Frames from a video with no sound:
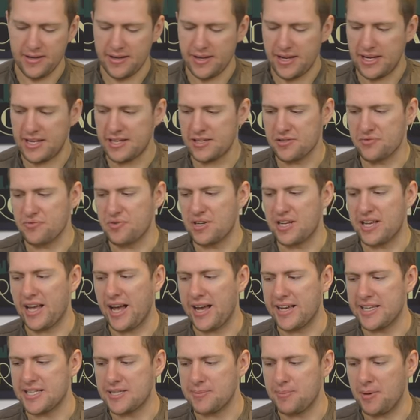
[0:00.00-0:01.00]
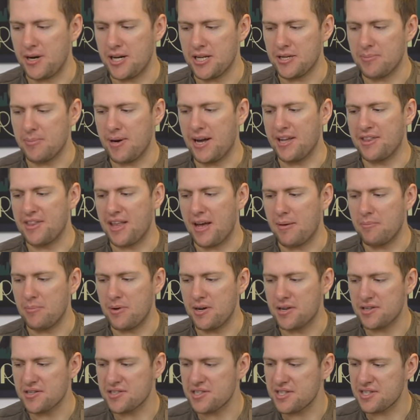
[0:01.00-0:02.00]
He doesn't really hate Spider-Man that
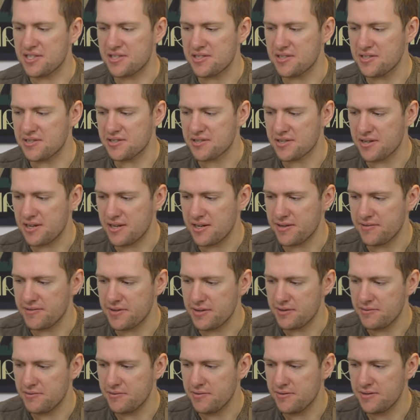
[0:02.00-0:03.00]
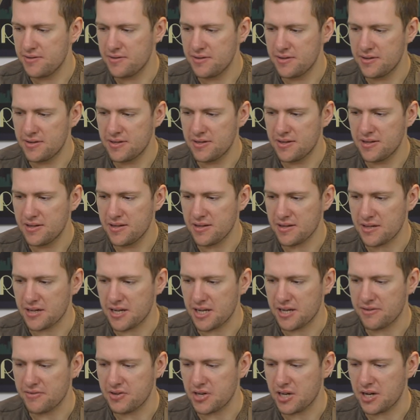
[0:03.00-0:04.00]
much. He's just kind of a,
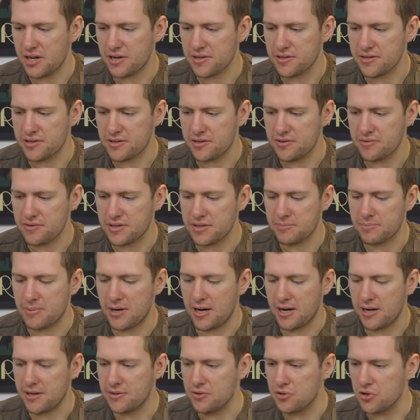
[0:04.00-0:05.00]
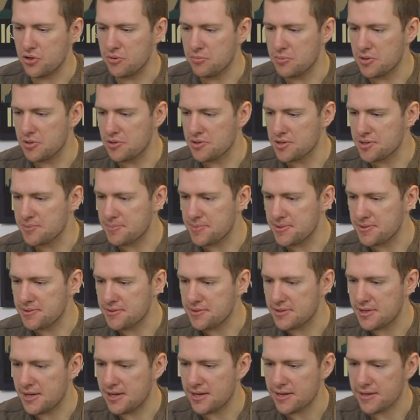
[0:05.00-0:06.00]
kind of an asshole. He's part of Norman Osborn's
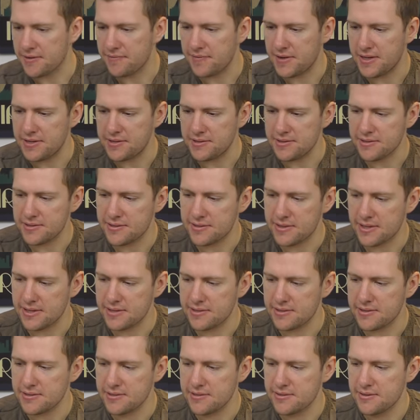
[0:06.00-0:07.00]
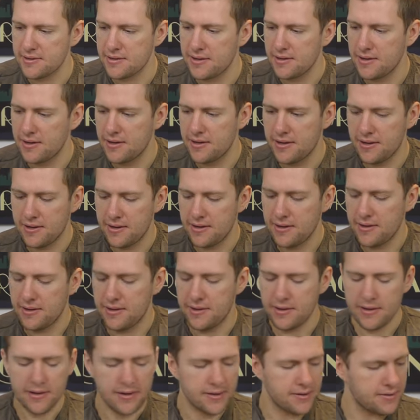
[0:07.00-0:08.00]
Dark Avengers. That's,
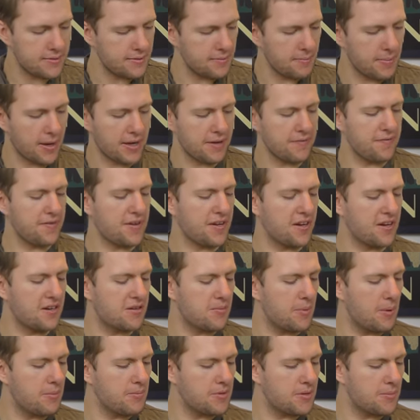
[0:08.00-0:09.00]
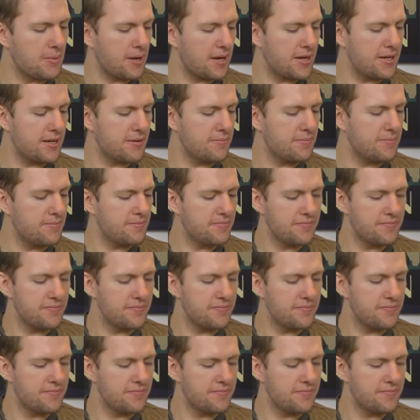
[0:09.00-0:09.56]
that's the main thing I remember about him.